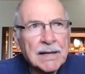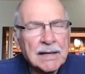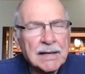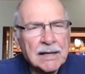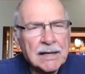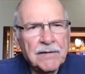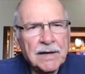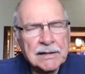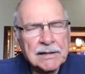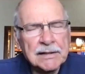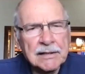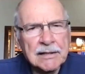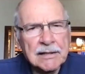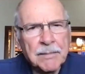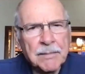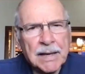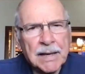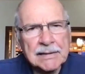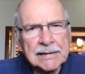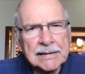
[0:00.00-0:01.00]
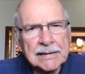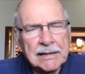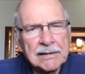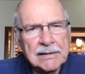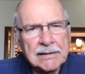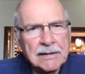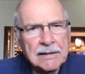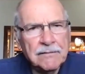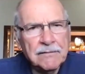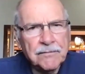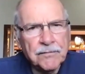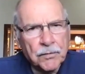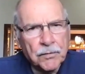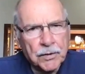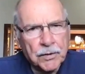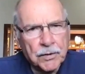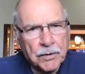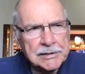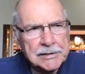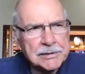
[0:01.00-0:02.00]
invented about the
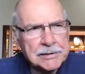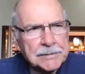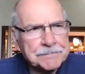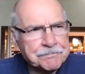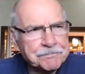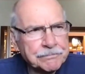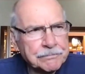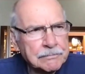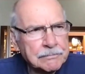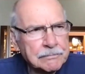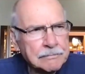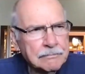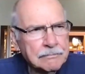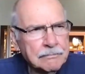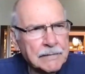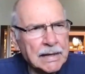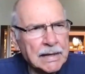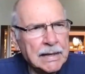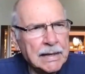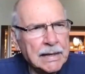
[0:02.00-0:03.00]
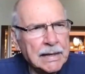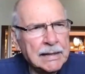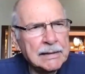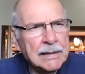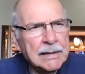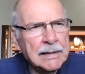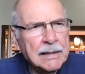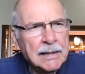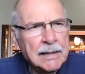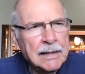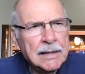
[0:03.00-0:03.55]
1840s. And